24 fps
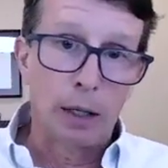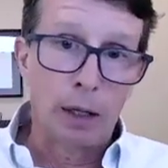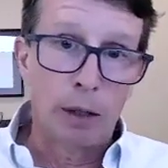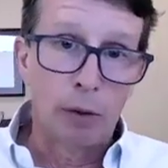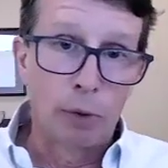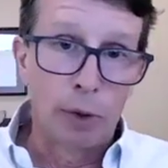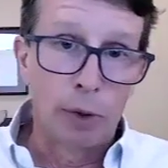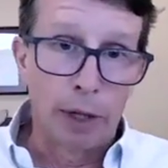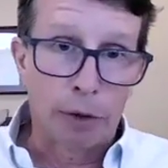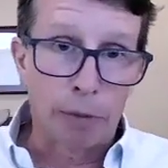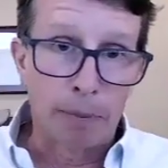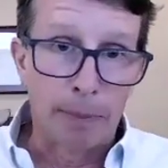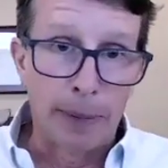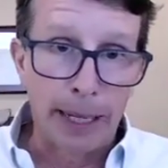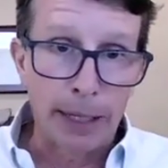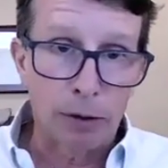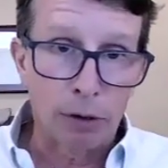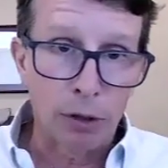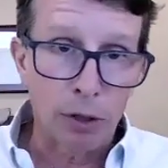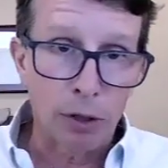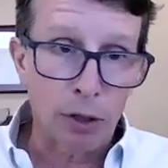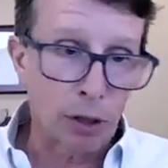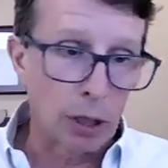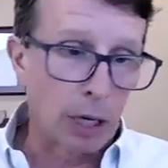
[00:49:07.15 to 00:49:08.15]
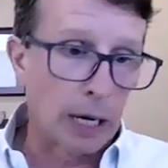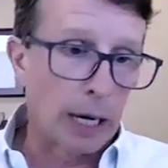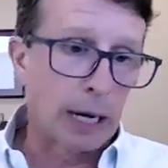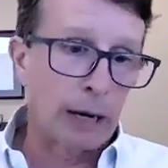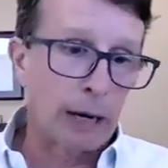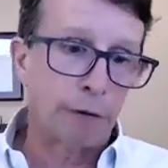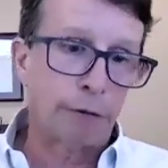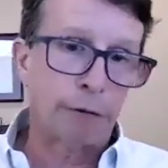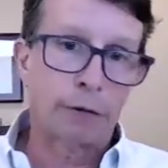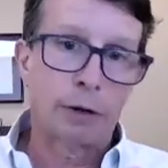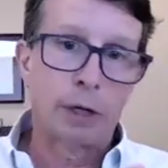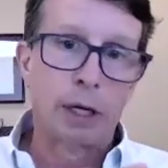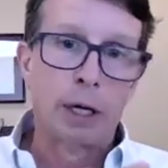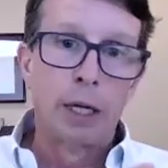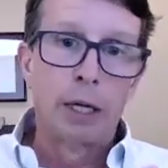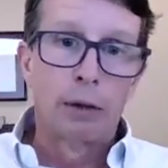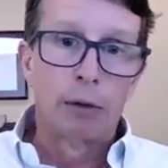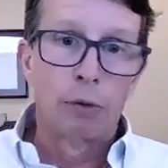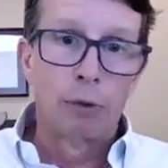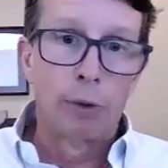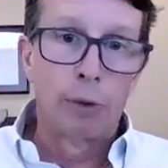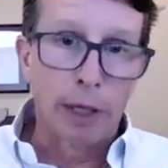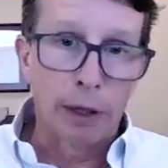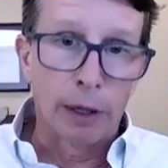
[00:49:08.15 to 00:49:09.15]
with Microsoft,
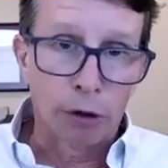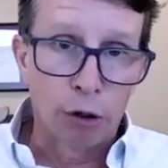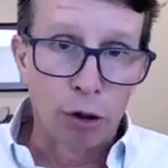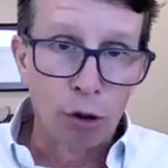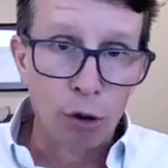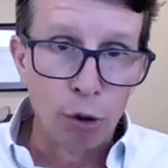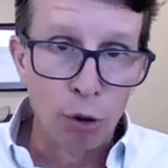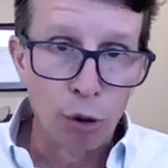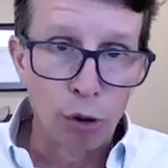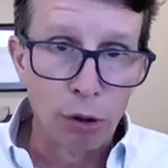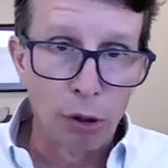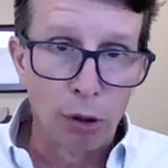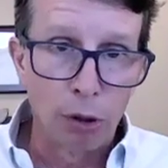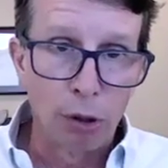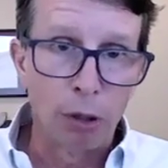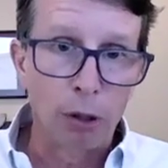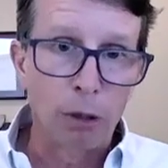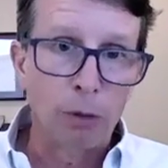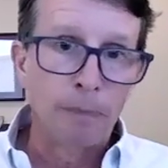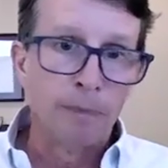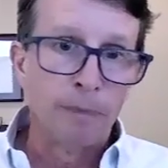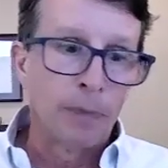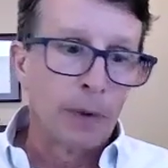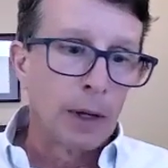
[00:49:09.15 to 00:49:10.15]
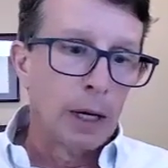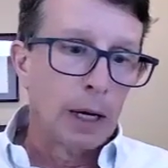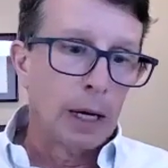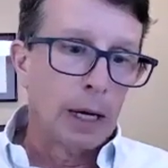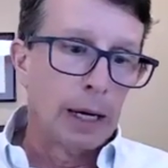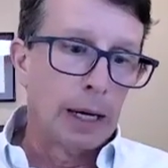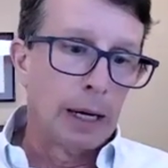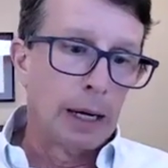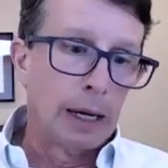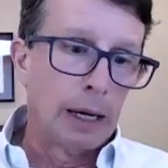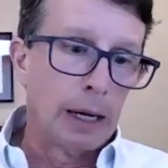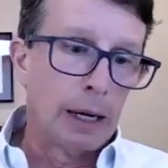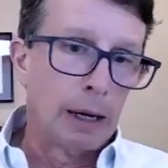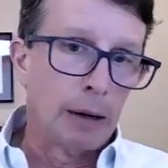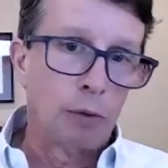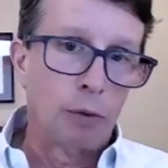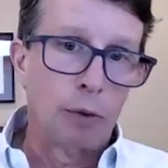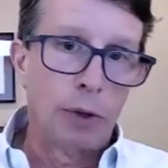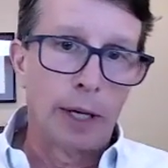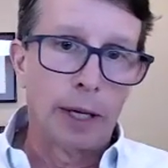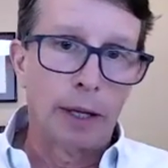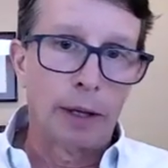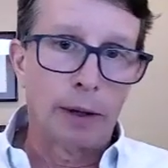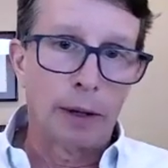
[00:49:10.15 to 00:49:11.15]
with Google,
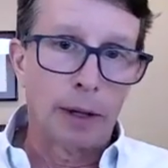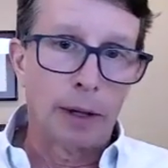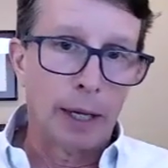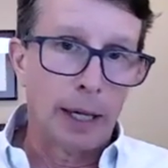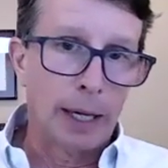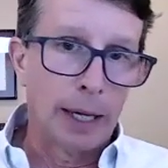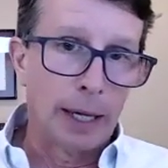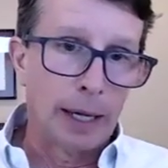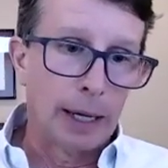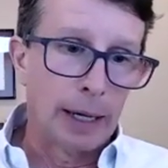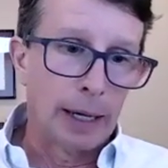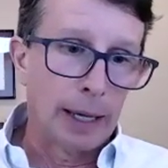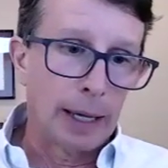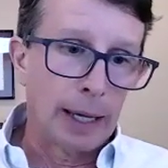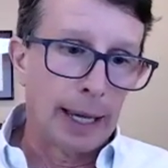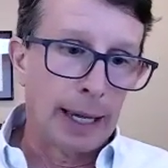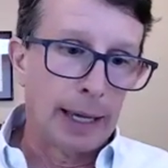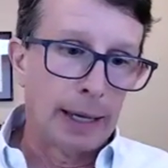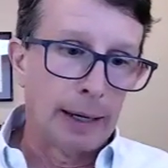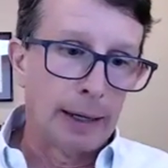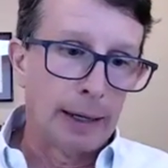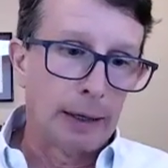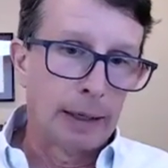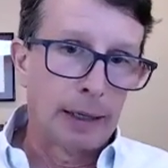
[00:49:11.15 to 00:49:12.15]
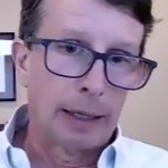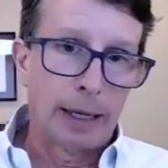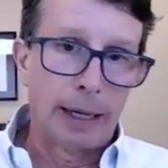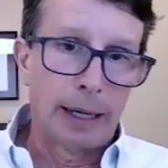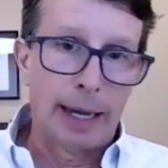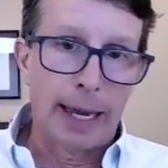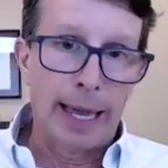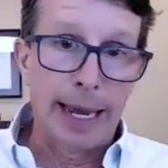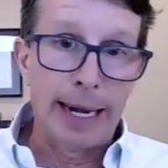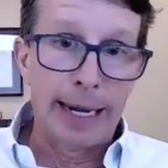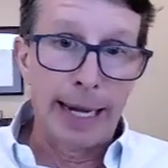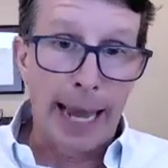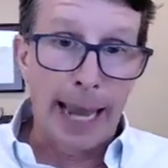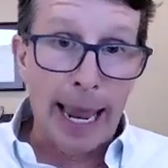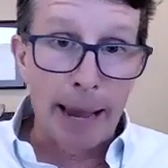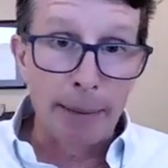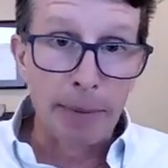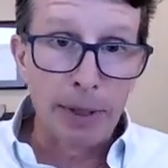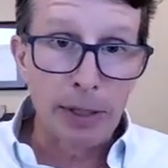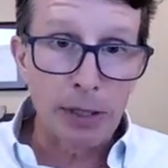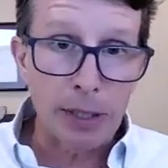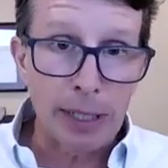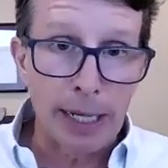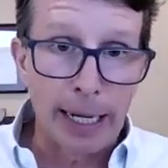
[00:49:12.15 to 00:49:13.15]
and
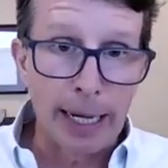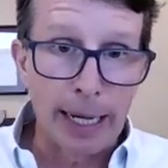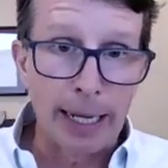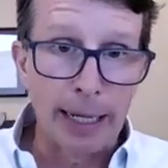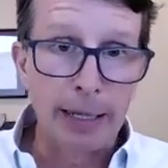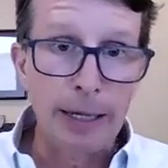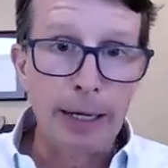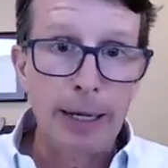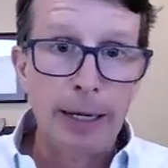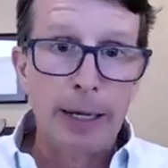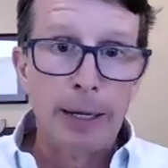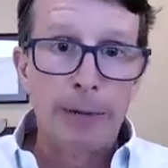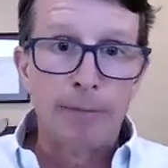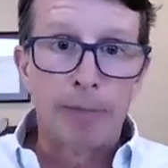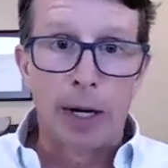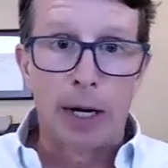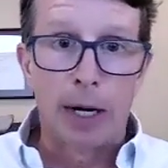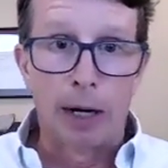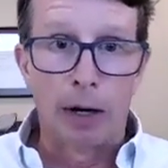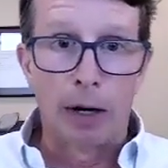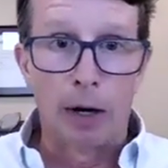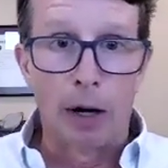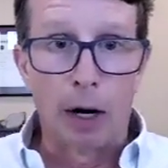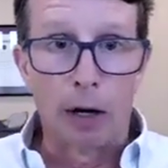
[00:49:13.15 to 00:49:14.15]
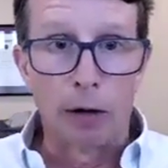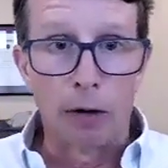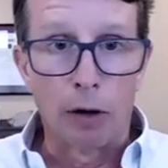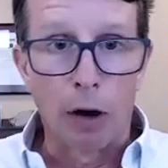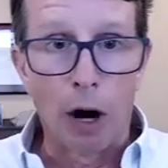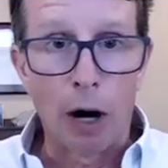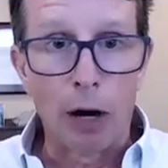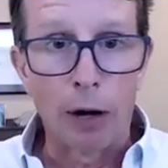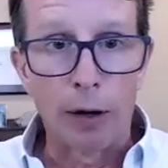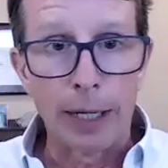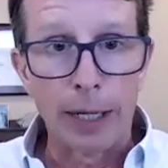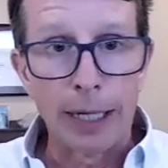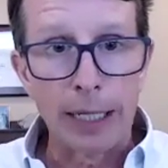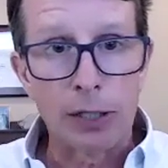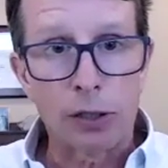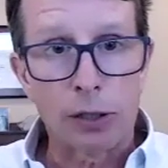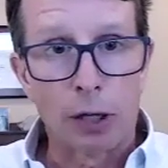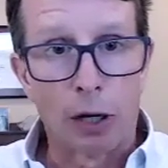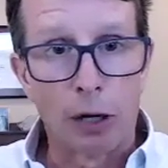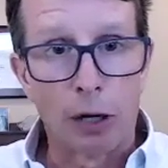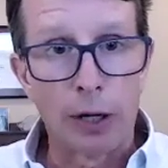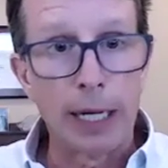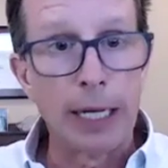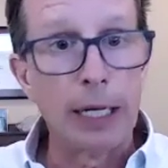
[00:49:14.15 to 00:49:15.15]
Amazon are already
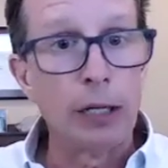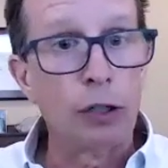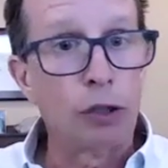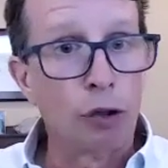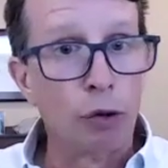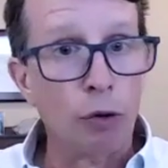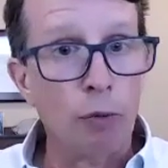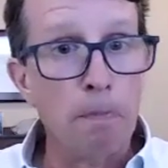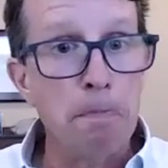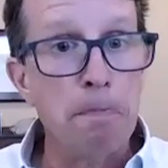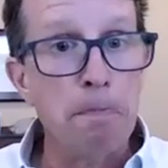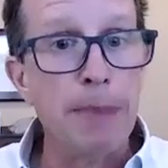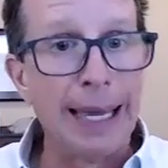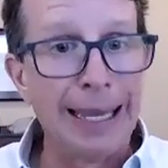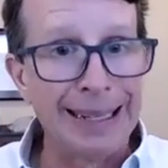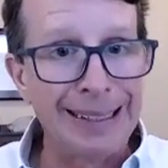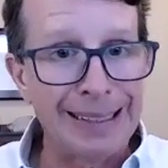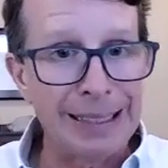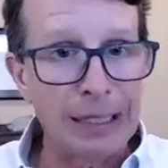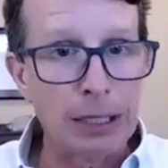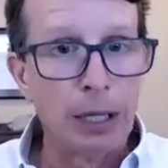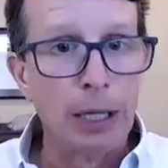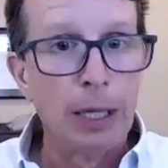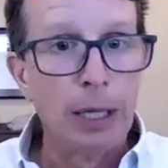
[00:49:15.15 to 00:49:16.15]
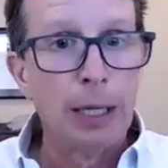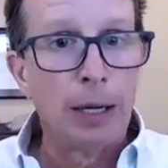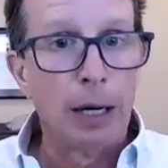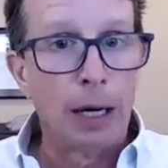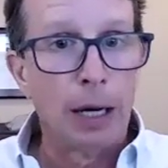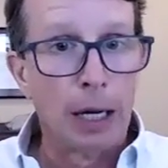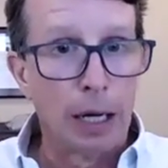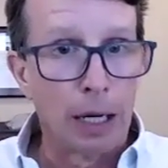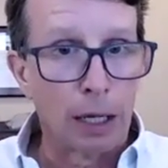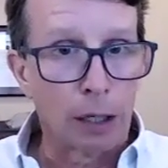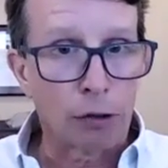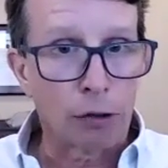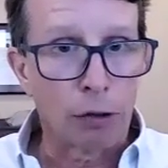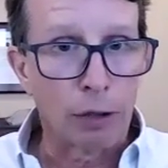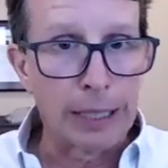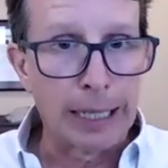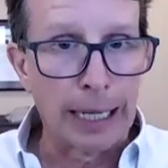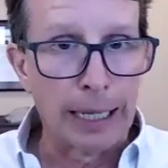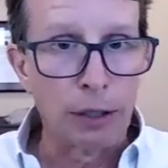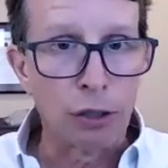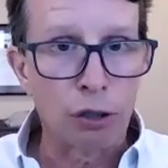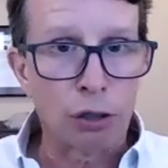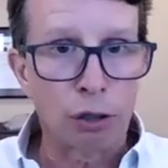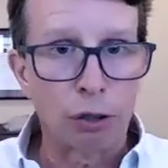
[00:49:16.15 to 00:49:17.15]
starting to mint
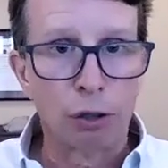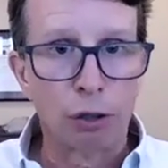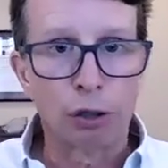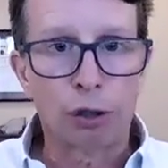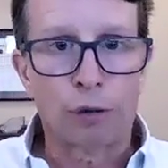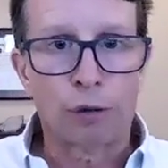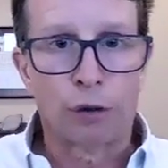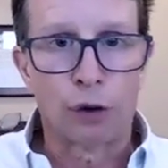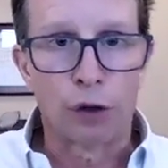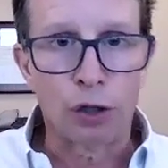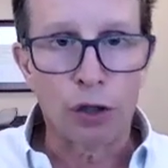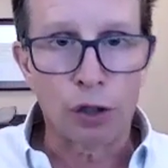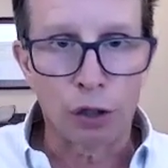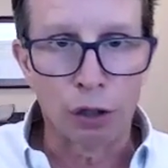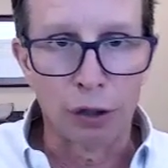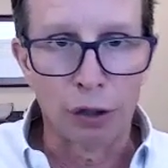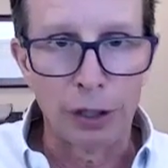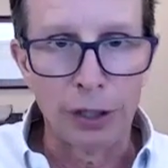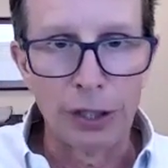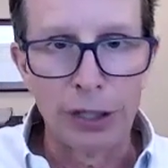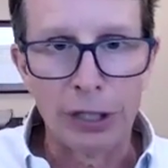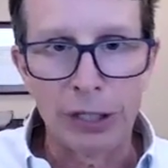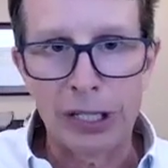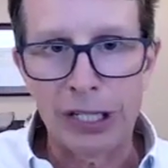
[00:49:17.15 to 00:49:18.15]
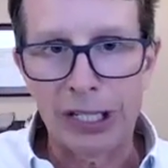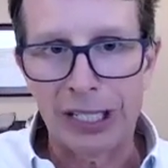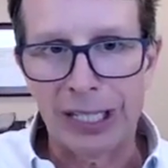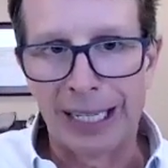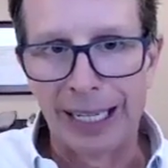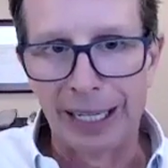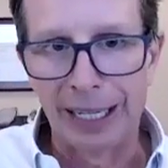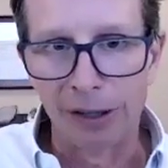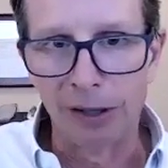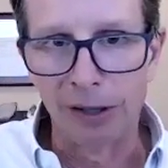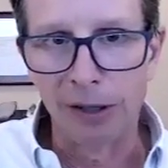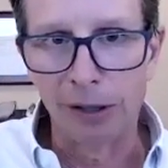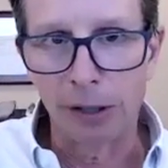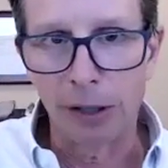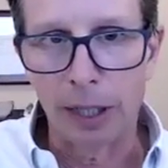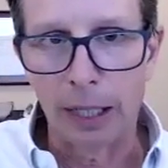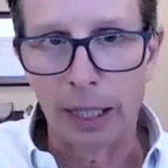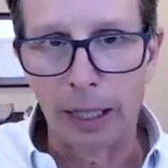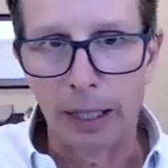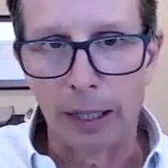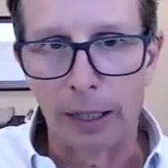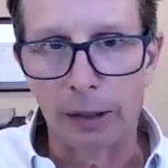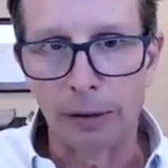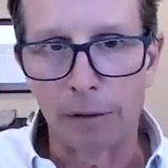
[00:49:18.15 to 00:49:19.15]
credentials for certain skill,
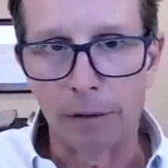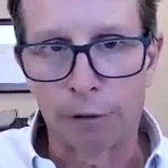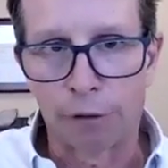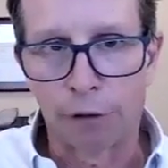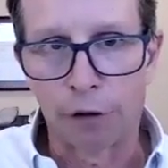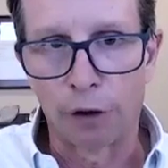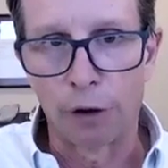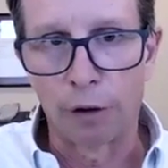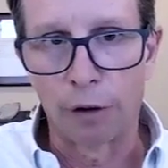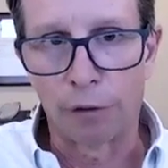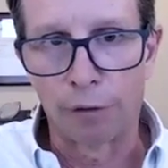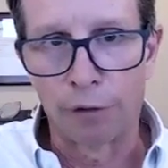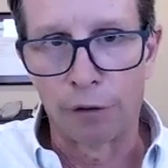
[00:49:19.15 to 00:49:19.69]
for